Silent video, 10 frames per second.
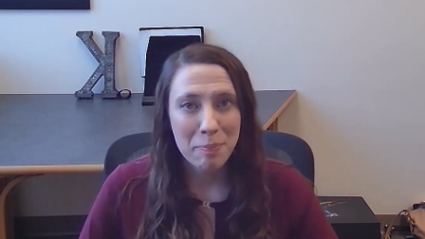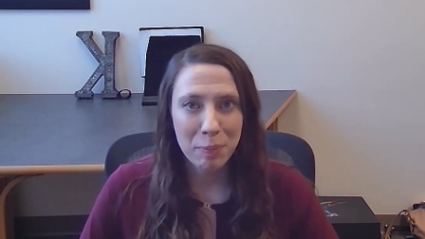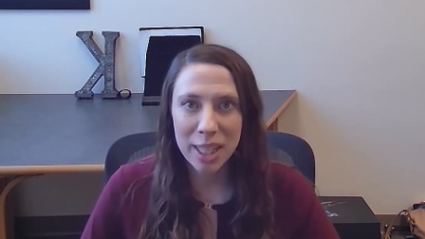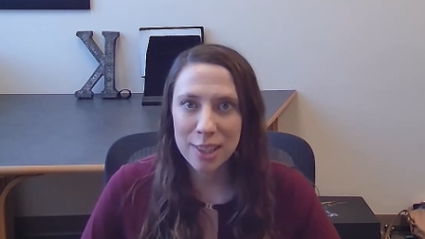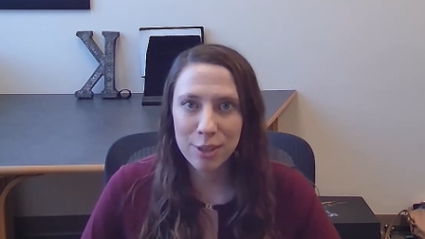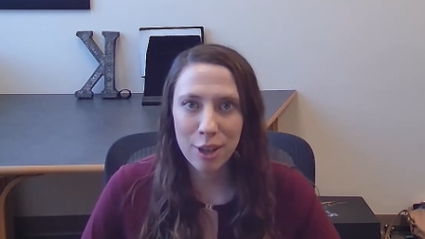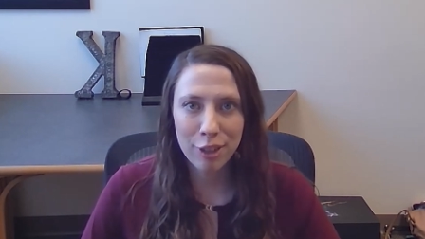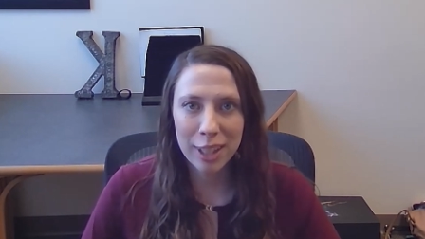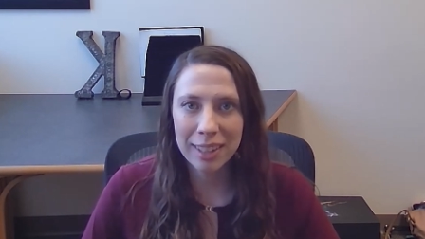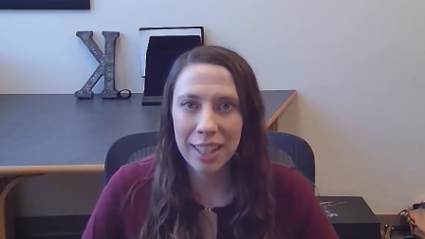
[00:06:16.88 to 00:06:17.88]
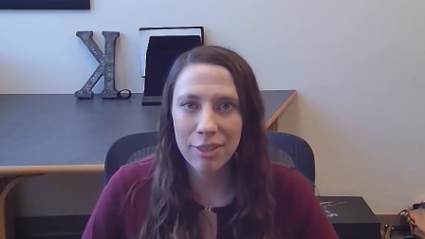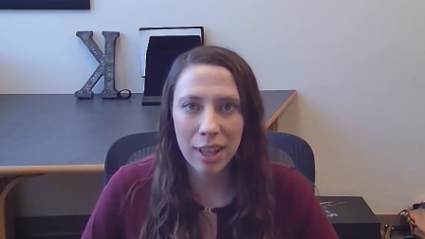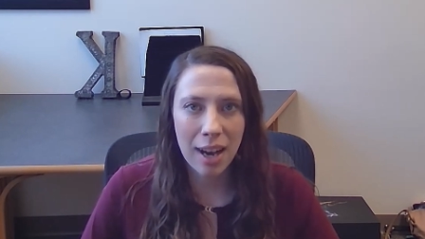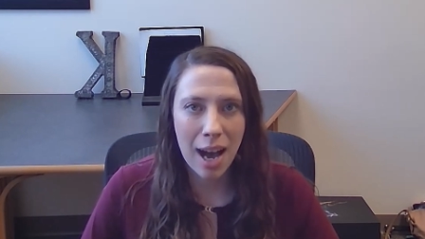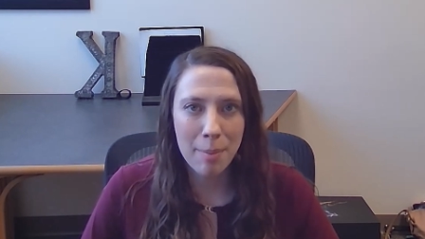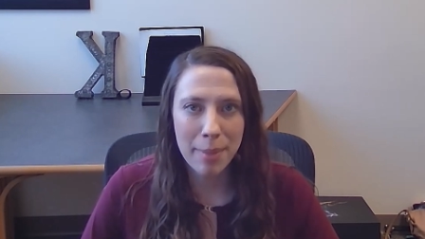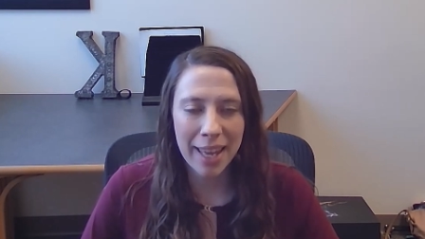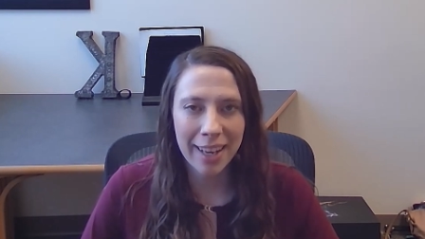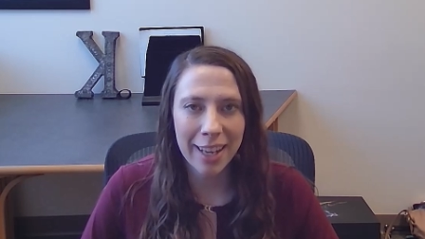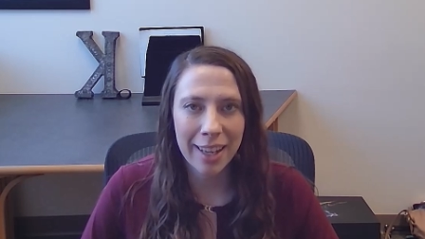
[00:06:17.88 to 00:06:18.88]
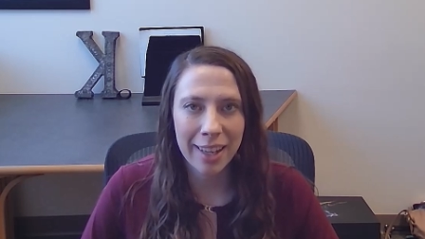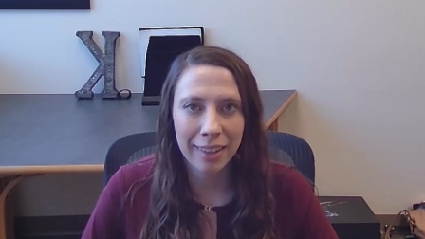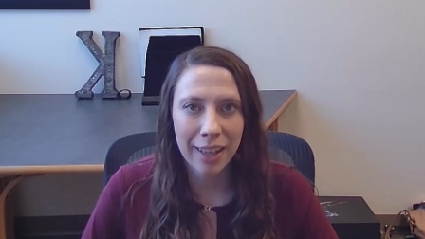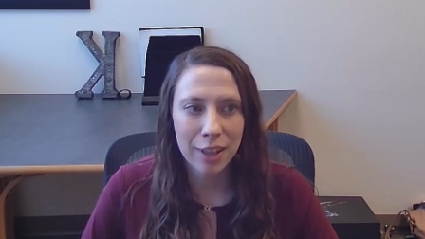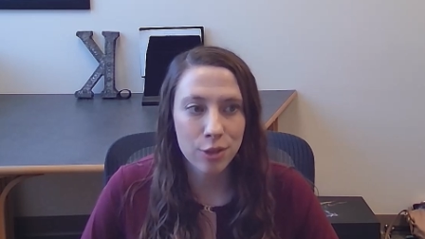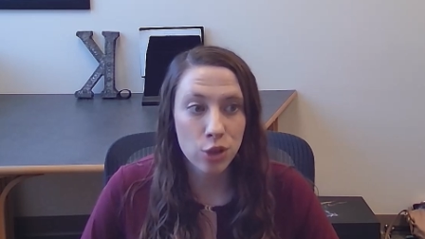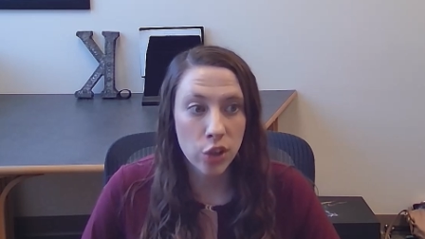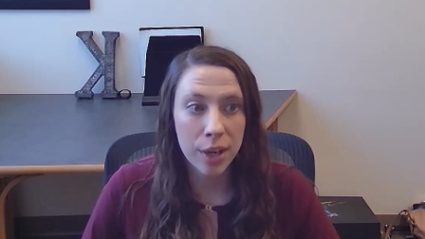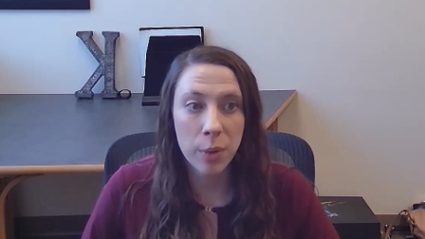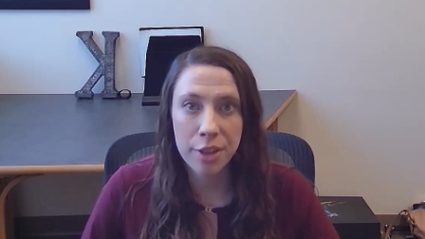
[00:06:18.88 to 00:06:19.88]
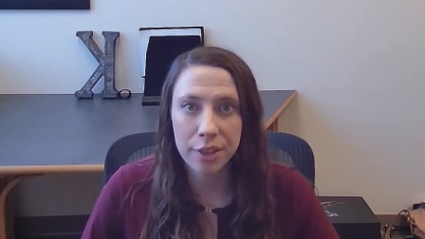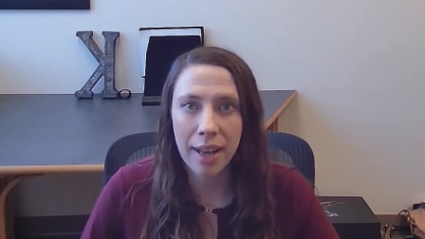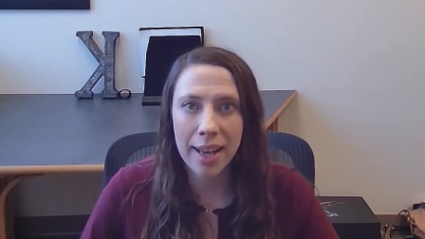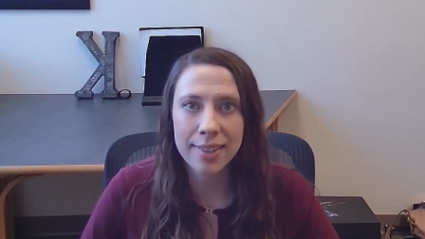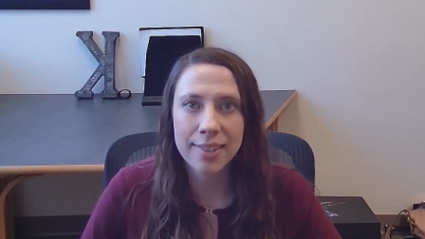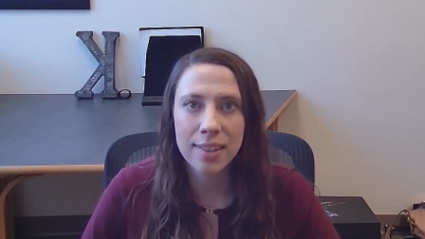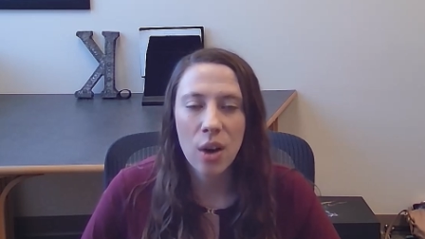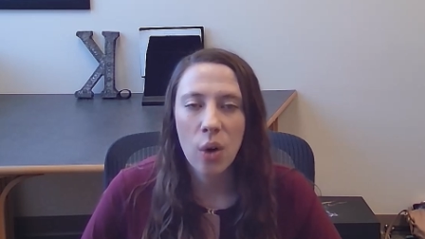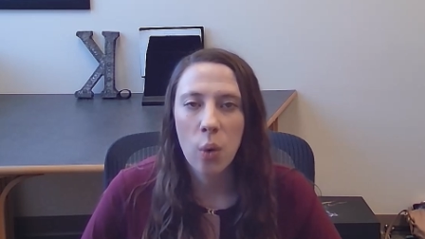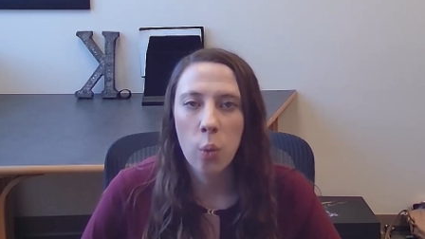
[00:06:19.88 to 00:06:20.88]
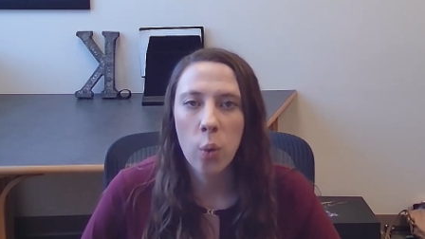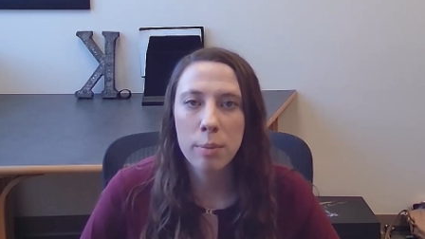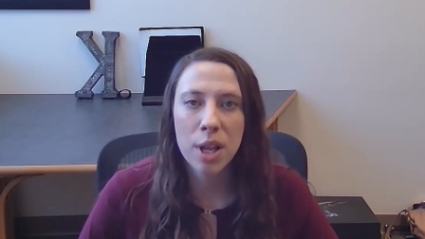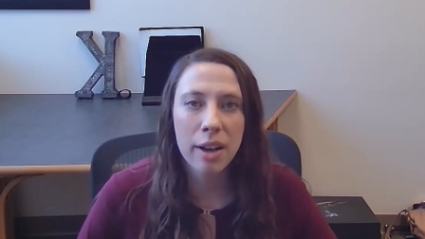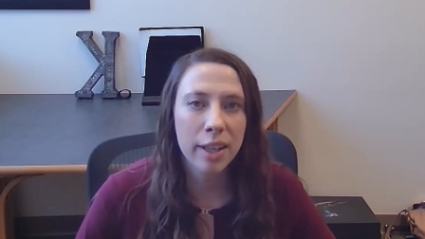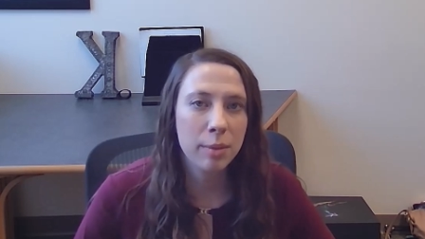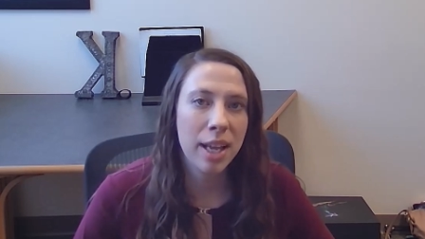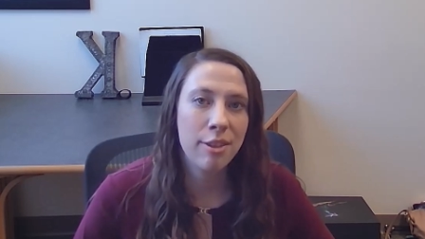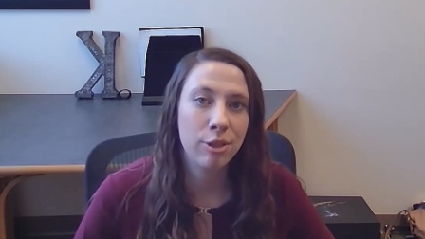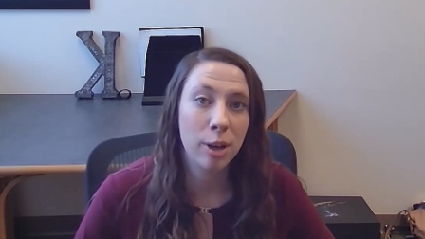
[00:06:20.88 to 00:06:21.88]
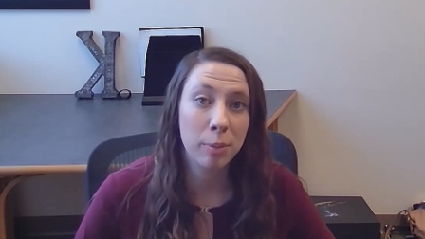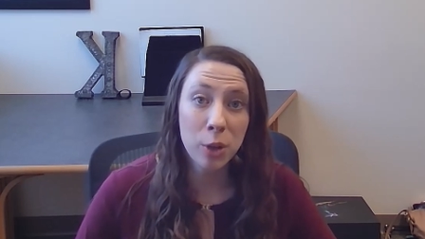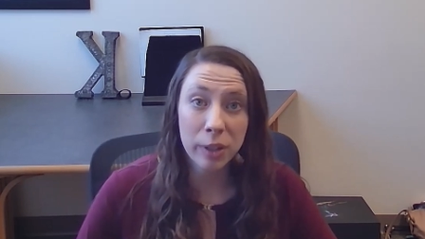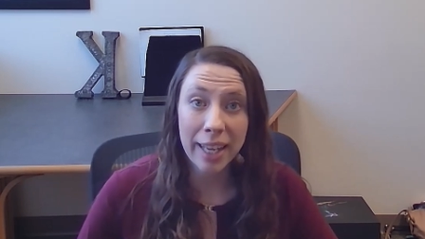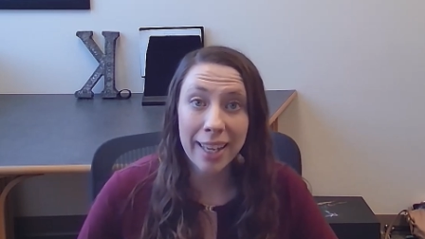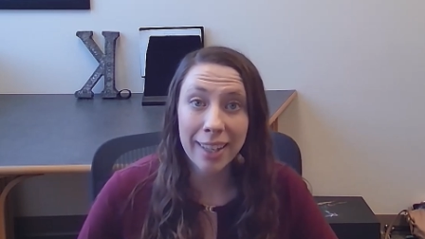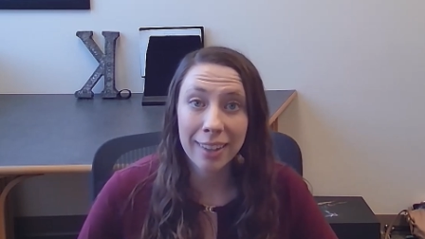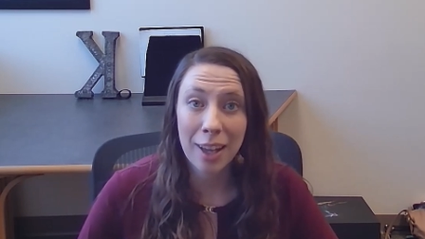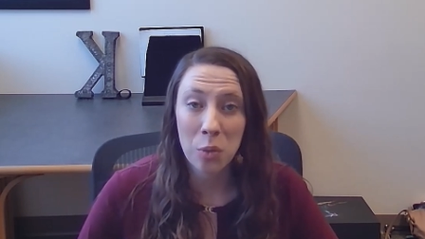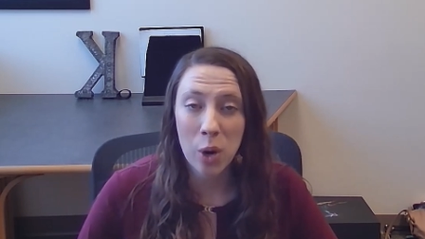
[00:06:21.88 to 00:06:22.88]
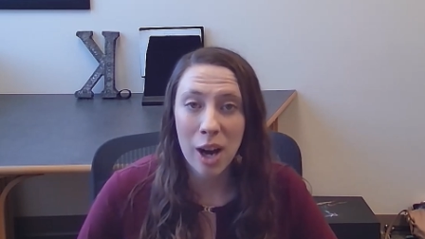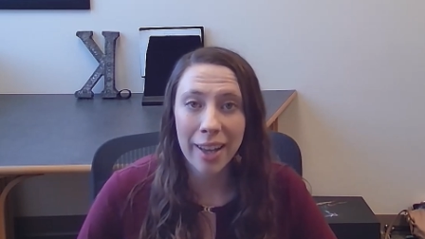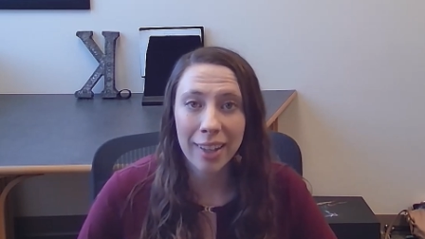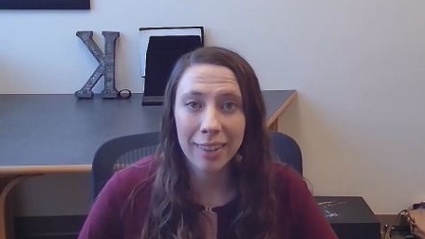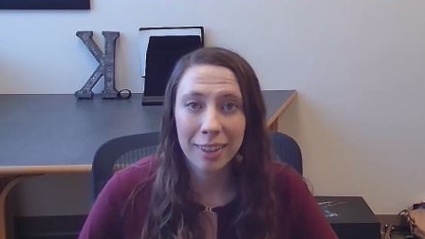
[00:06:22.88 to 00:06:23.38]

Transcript: please feel free to leave a comment and kind of share with us what blogging platform you like and why.